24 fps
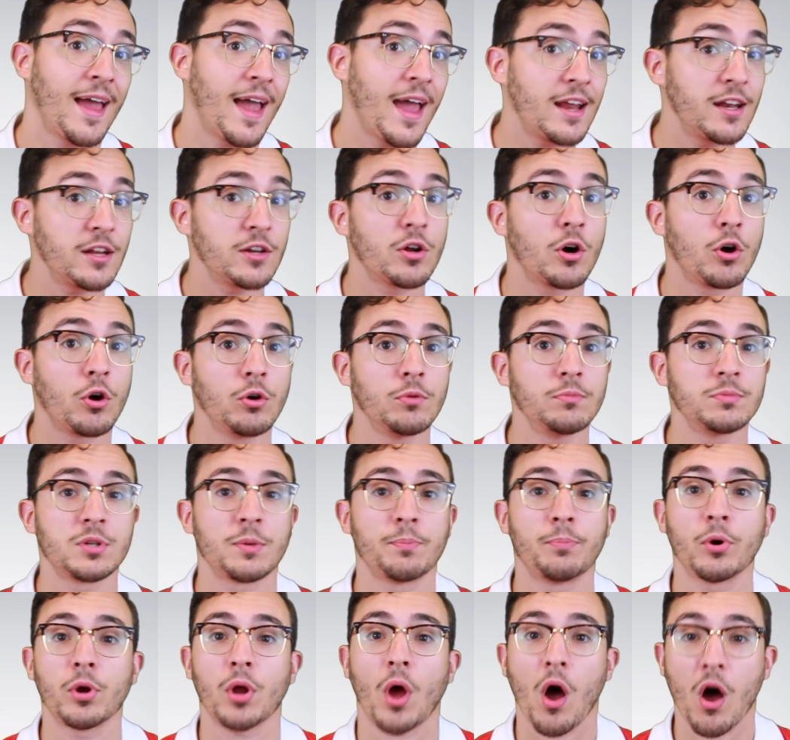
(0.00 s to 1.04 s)
headed home
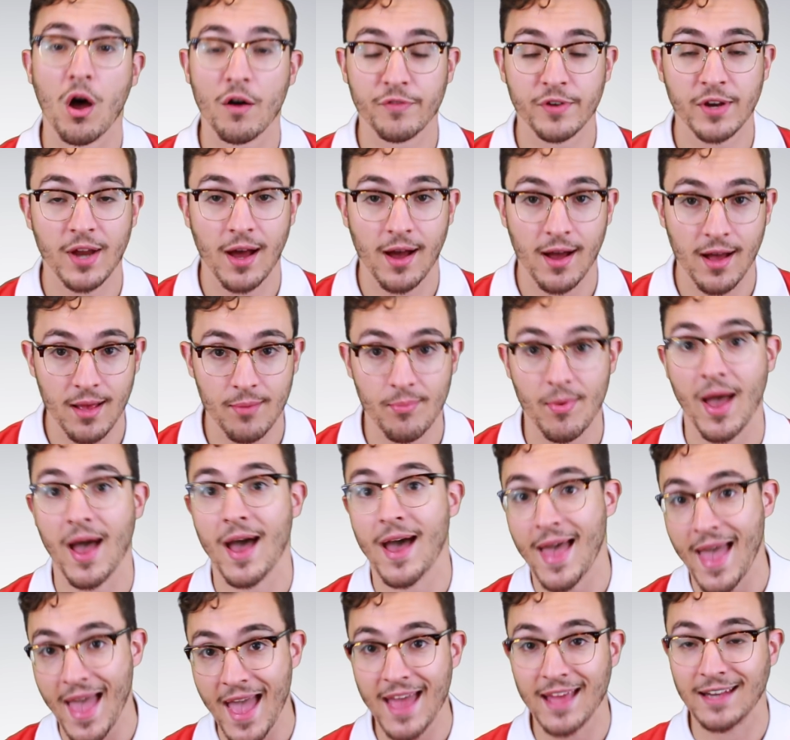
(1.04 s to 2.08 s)
to put Hoffenheim
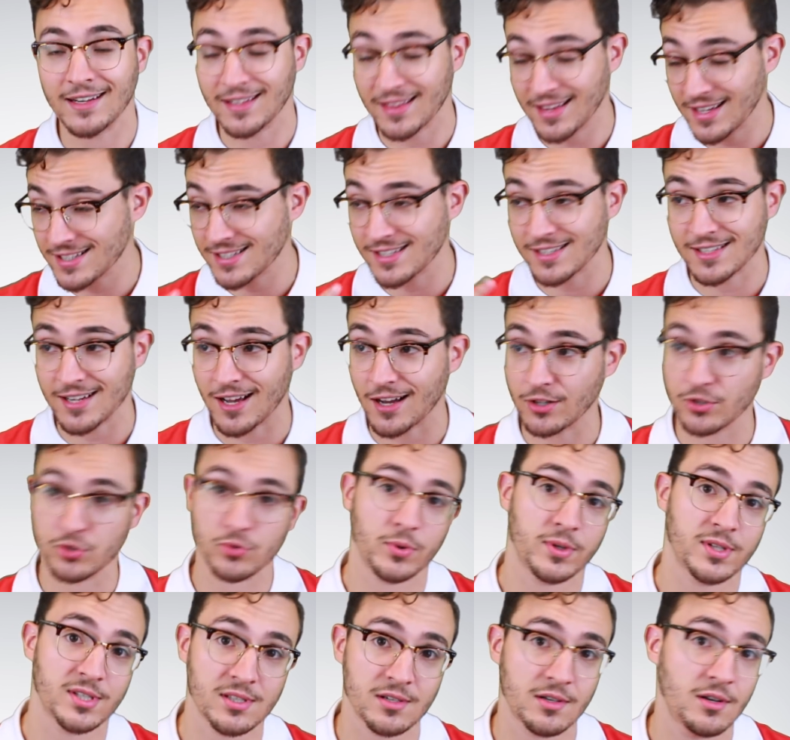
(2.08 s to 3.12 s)
ahead. That's a tongue
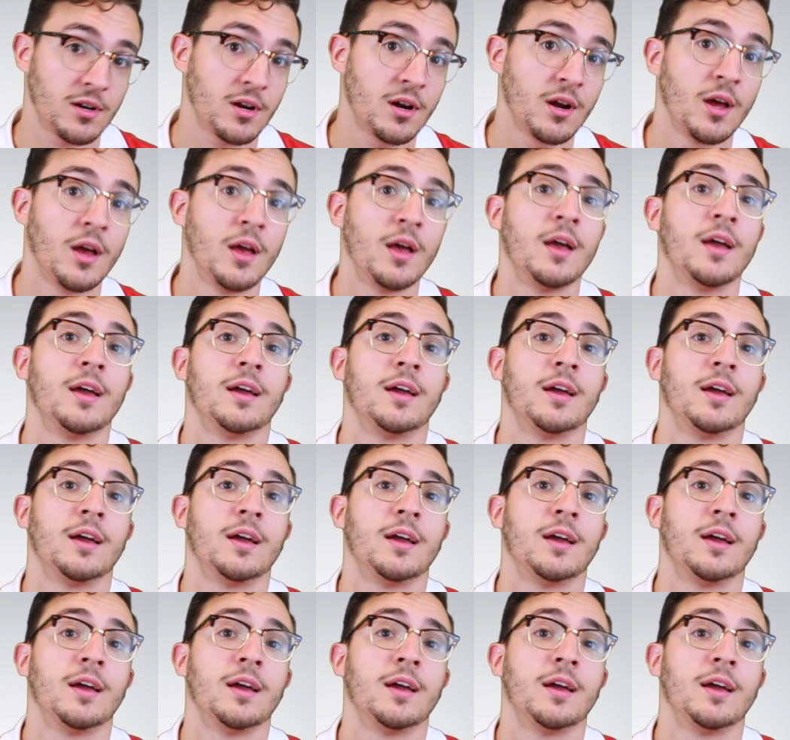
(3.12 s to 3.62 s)
twister.